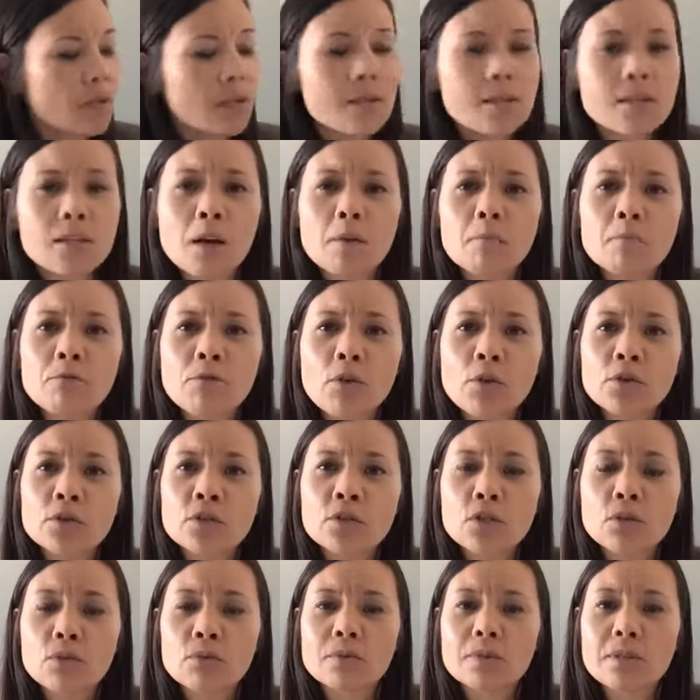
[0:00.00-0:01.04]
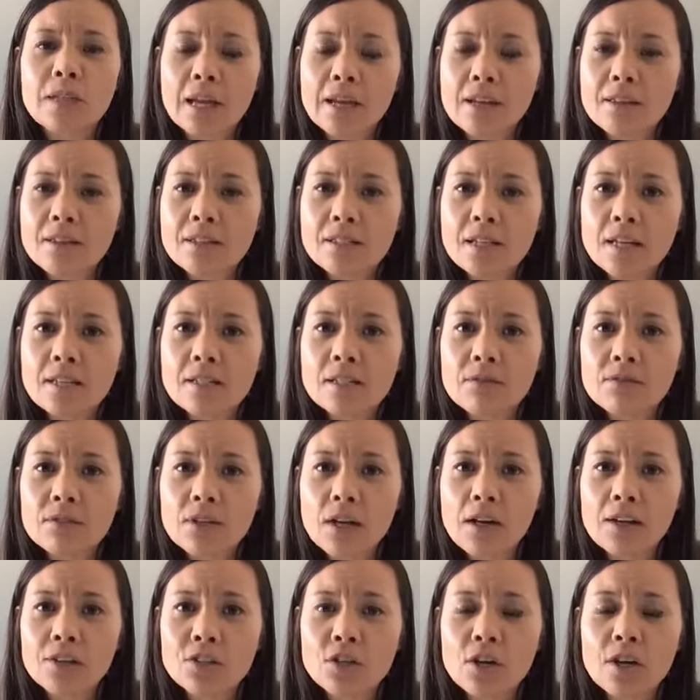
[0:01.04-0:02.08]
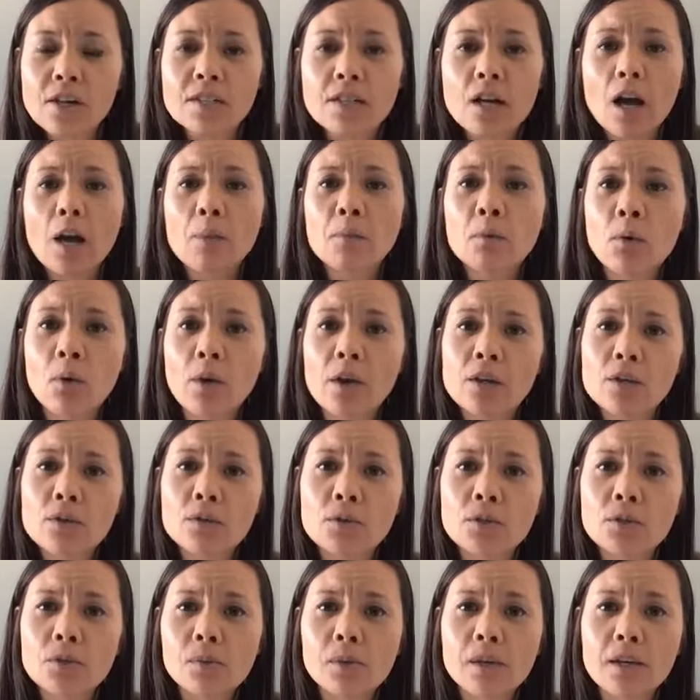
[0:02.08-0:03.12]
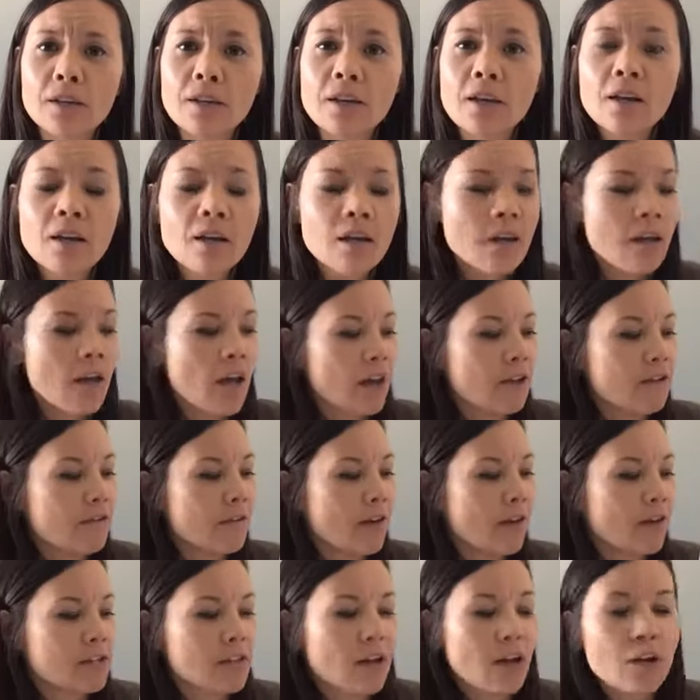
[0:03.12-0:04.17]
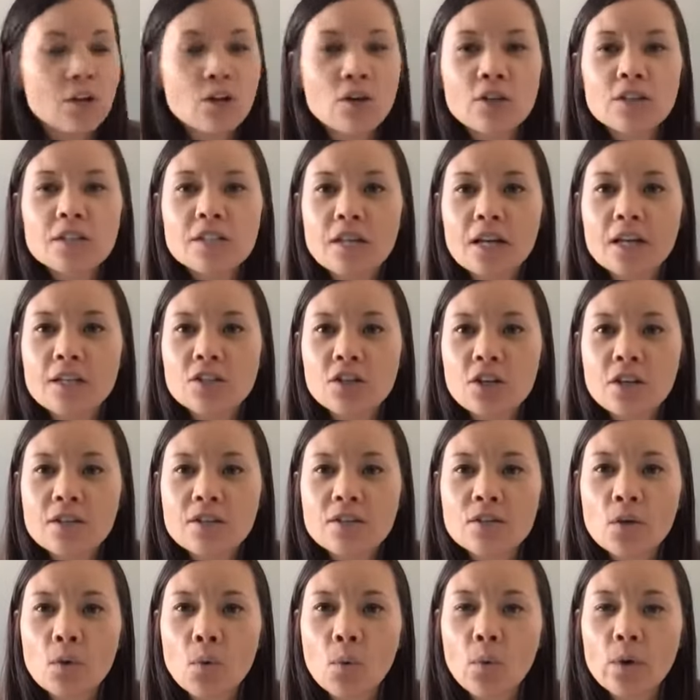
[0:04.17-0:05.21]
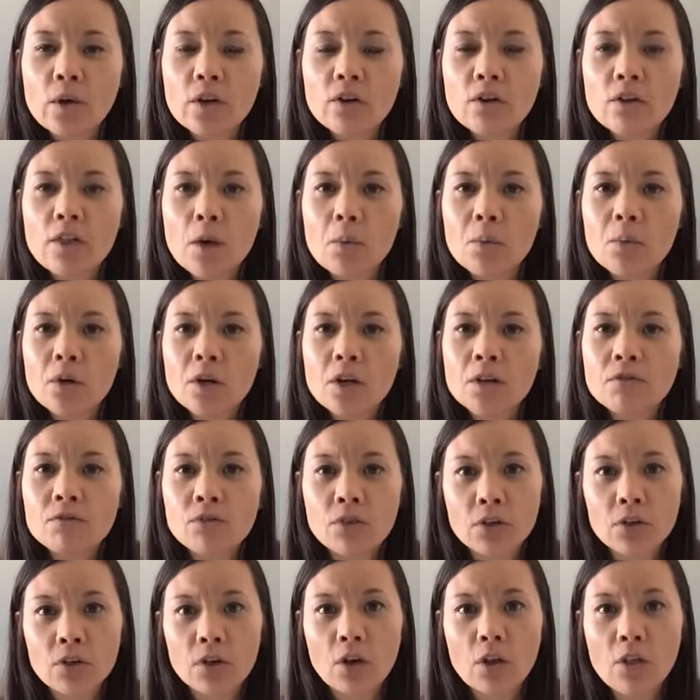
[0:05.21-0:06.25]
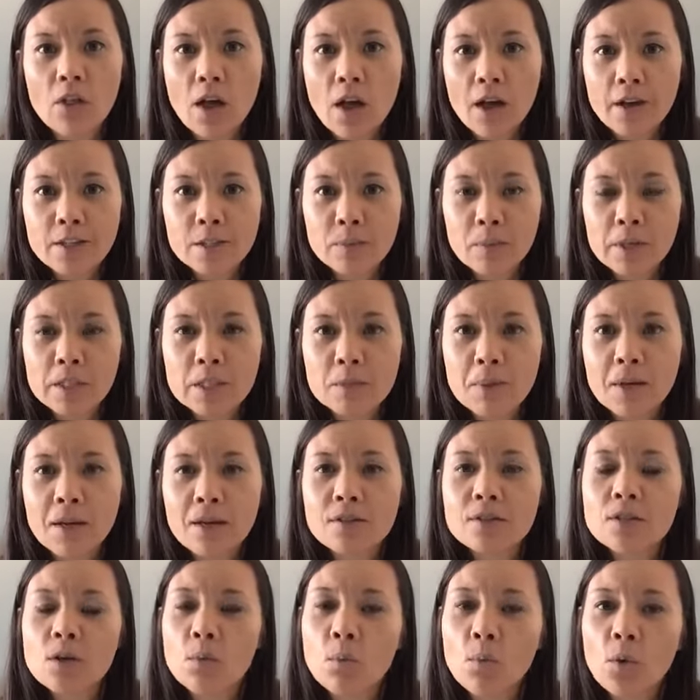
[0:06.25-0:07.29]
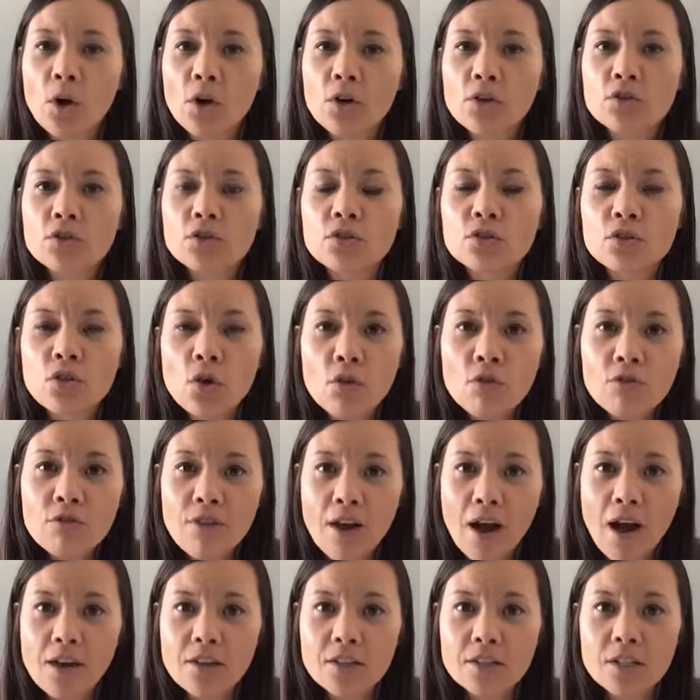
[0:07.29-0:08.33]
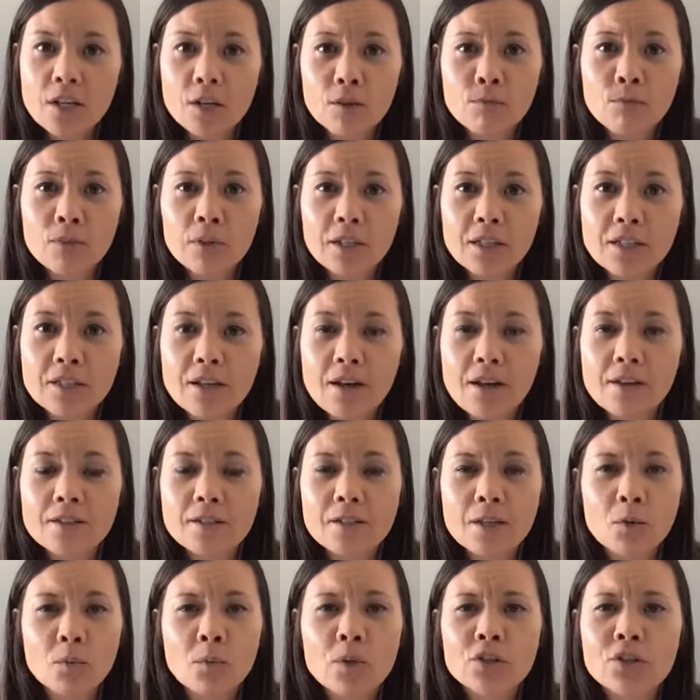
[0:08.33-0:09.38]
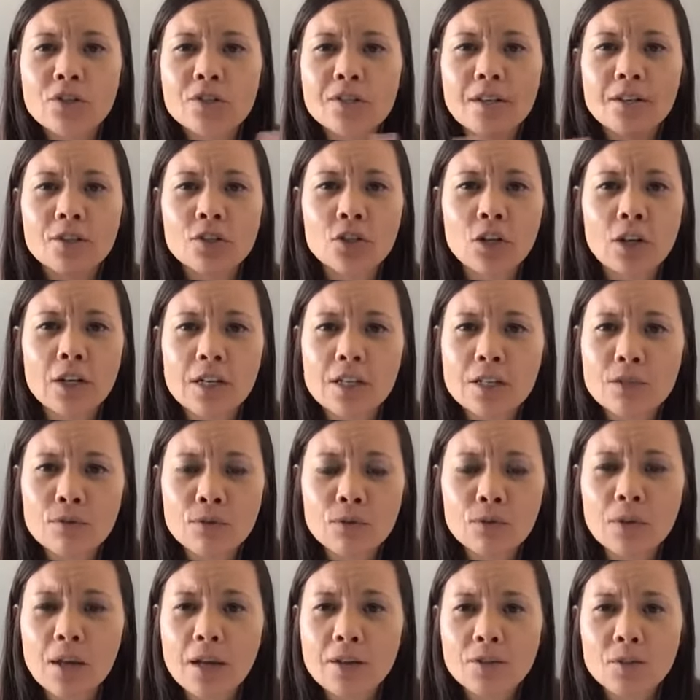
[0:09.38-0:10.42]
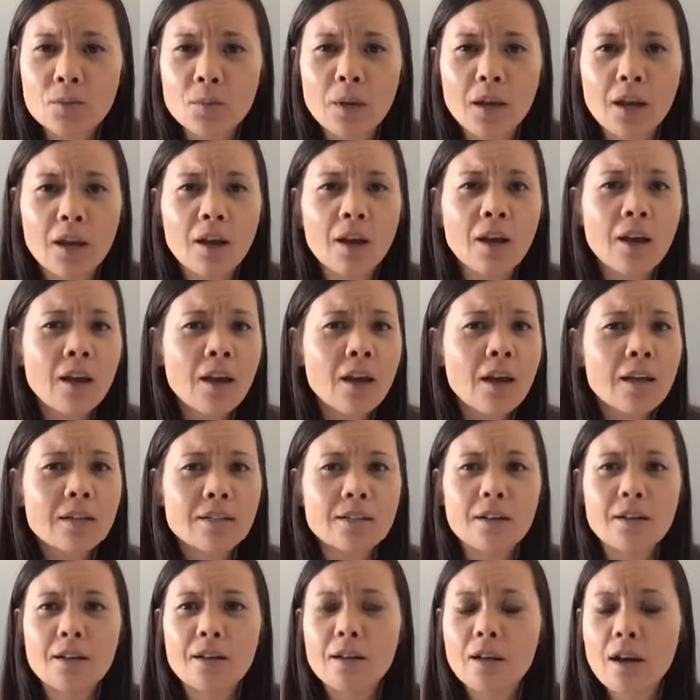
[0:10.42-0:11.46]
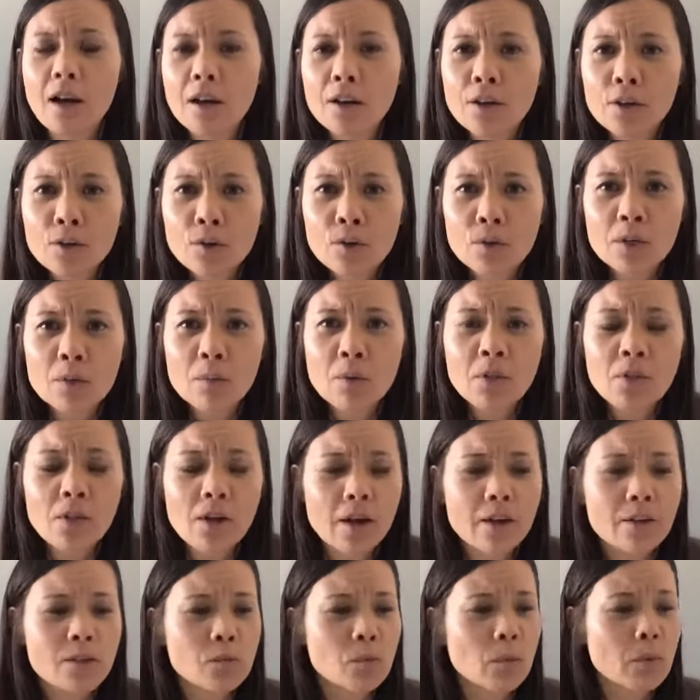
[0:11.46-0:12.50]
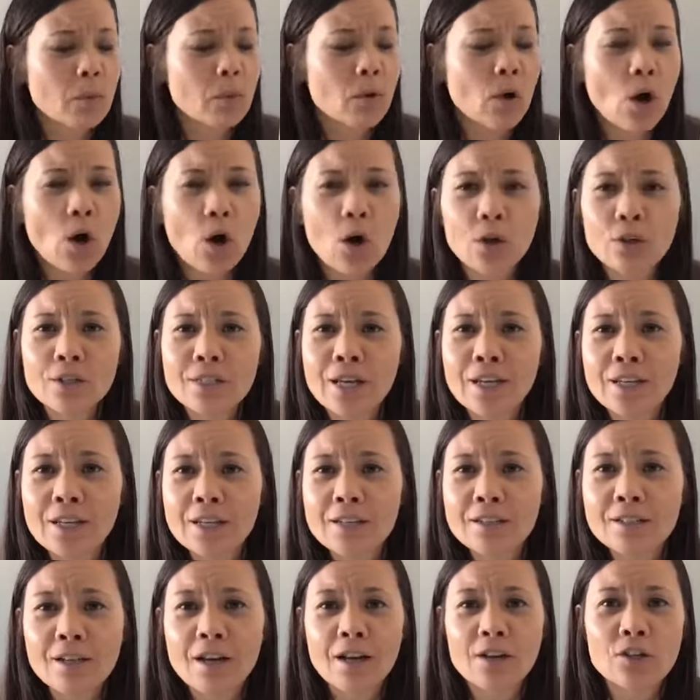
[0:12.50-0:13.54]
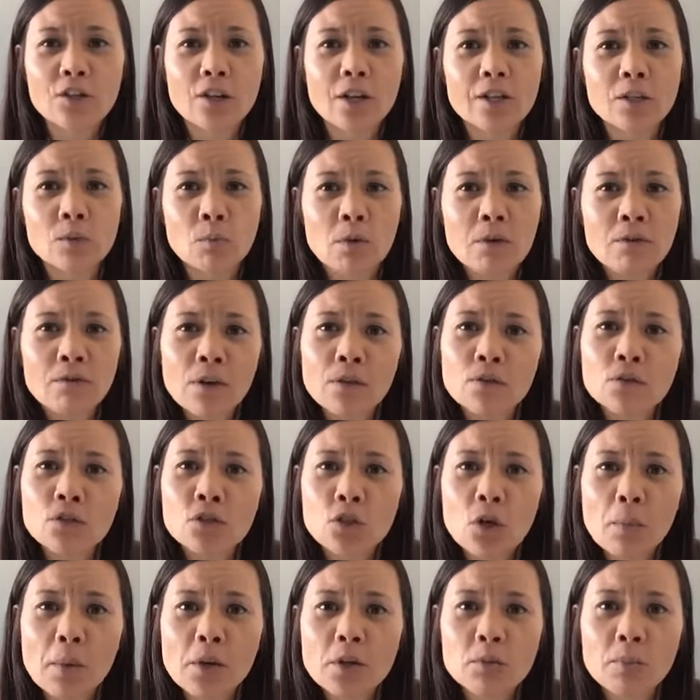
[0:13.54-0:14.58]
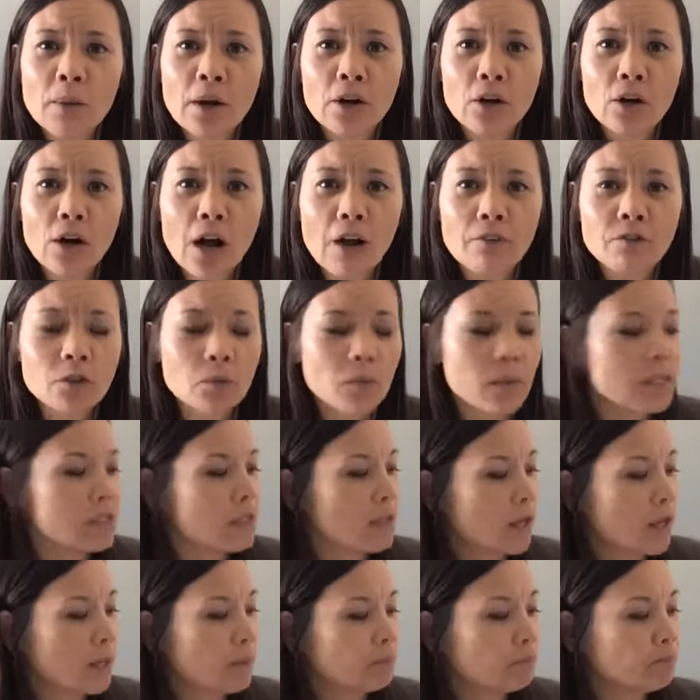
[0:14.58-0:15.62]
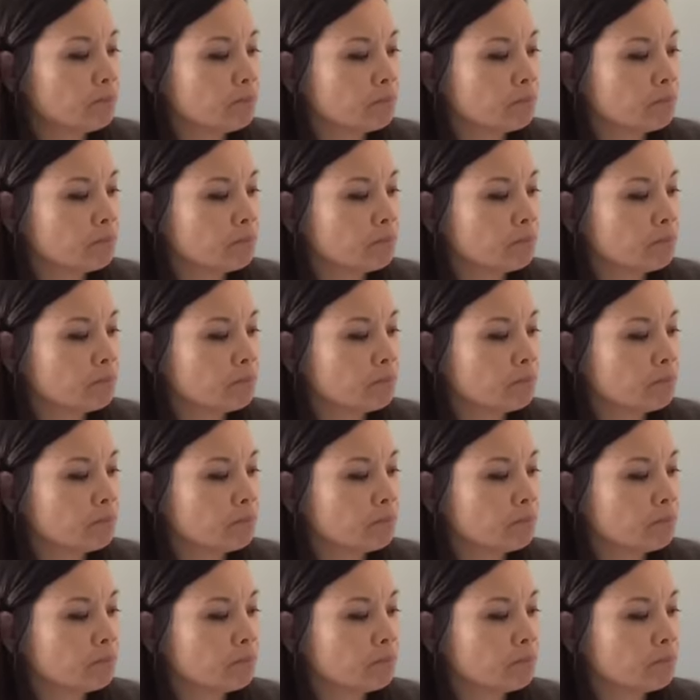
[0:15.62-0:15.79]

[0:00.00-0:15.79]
Some folks don't like the taste of Digest. I'm quite used to it. In fact, I call Digest the oil that will convert all the husbands because it works so fast. It really does. Like we just had Chinese food last week, did not agree with us. We were all taking Digest and we felt so much better after we did it.